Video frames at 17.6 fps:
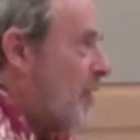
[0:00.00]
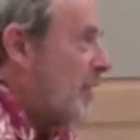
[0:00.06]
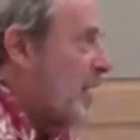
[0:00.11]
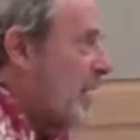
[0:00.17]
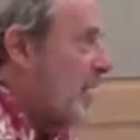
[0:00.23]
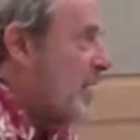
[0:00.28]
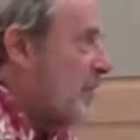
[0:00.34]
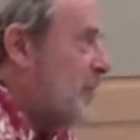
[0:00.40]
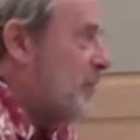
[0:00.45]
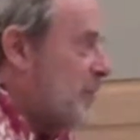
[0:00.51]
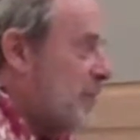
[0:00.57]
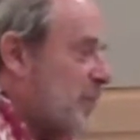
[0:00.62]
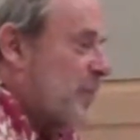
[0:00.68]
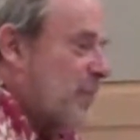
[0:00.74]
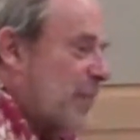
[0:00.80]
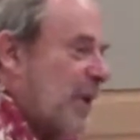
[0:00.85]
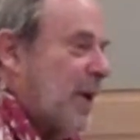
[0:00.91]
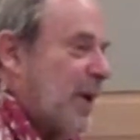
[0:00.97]
and that is
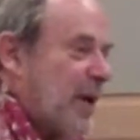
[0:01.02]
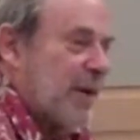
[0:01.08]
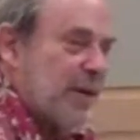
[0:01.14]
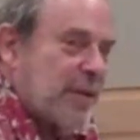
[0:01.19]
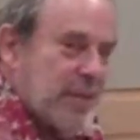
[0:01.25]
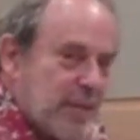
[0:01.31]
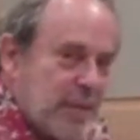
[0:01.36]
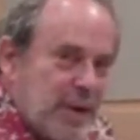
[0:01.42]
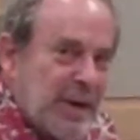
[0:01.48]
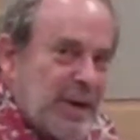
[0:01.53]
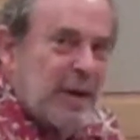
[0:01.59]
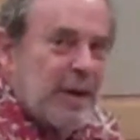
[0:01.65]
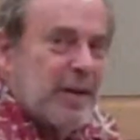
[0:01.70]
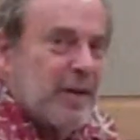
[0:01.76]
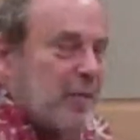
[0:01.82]
we had three